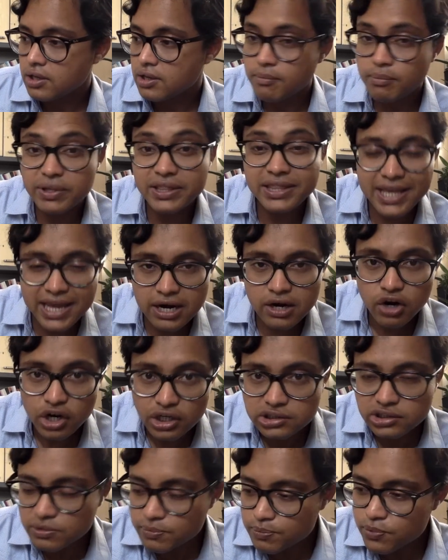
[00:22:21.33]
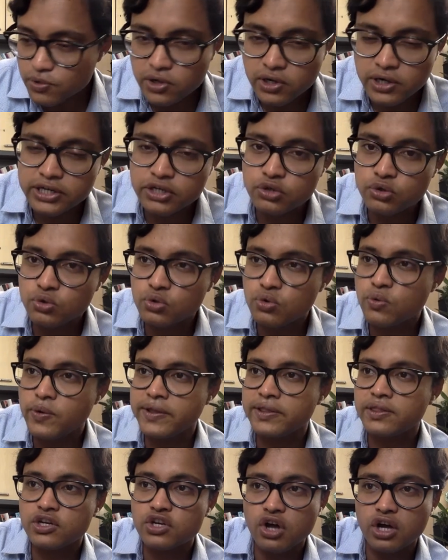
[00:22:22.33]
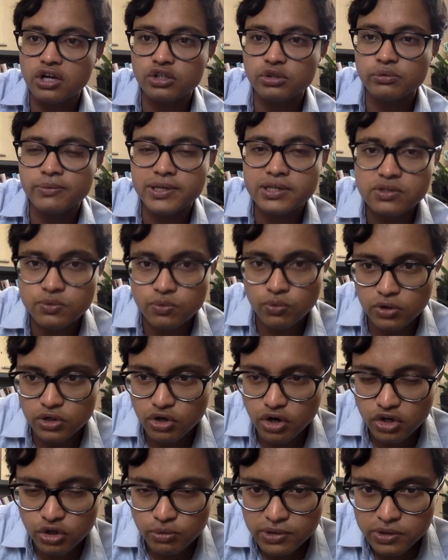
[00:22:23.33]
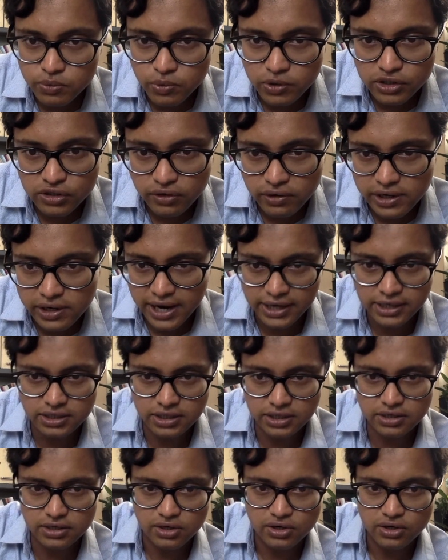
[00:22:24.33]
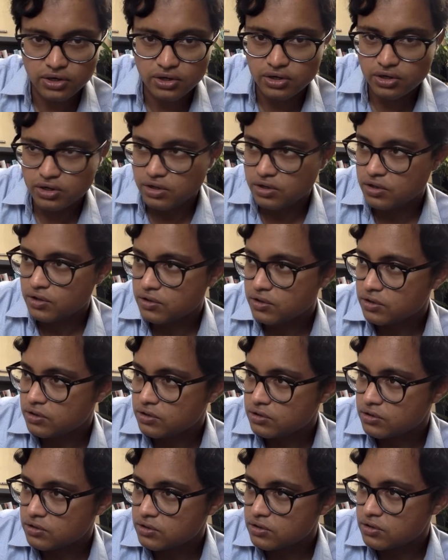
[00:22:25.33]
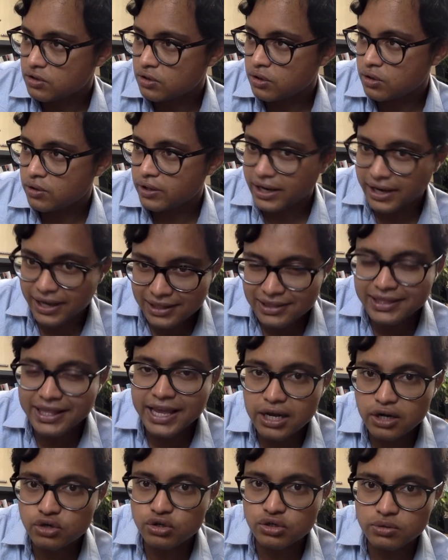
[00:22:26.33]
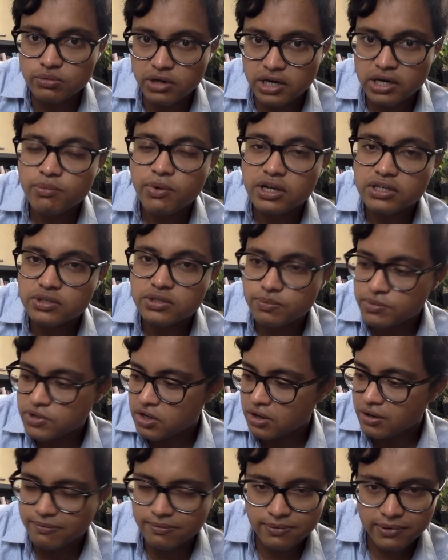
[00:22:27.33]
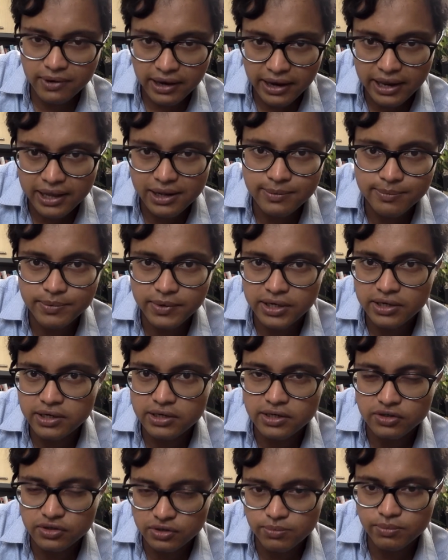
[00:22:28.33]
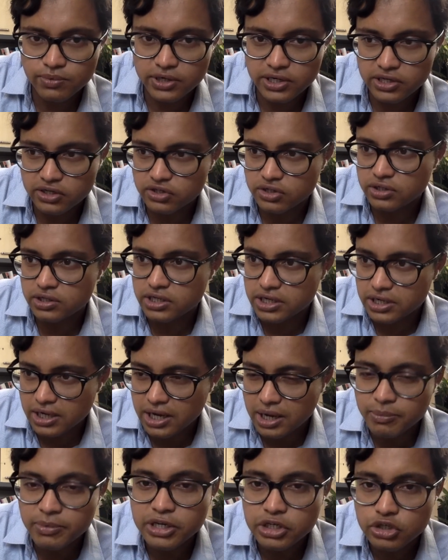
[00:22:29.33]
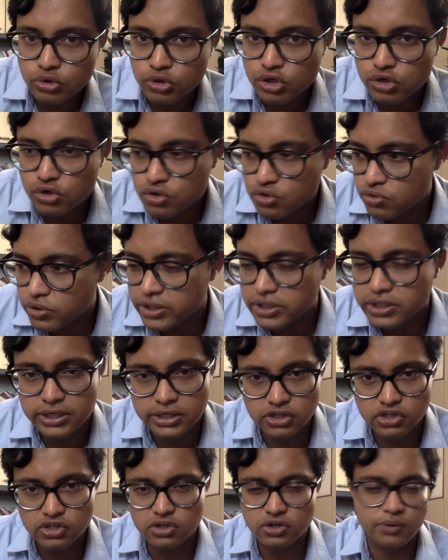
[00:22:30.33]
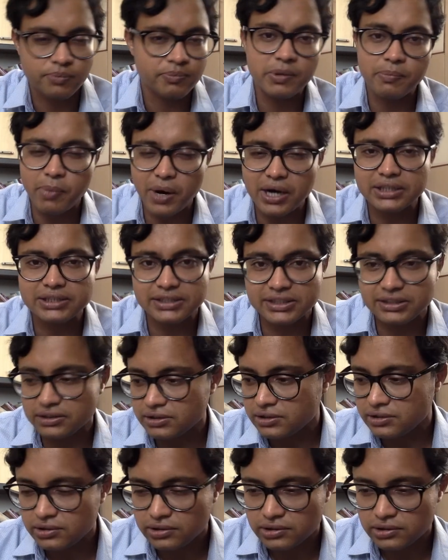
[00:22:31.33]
But they are contemporary to when the document was created. So, and they could very much be of help in interpretation, coming to the true intention of the parties.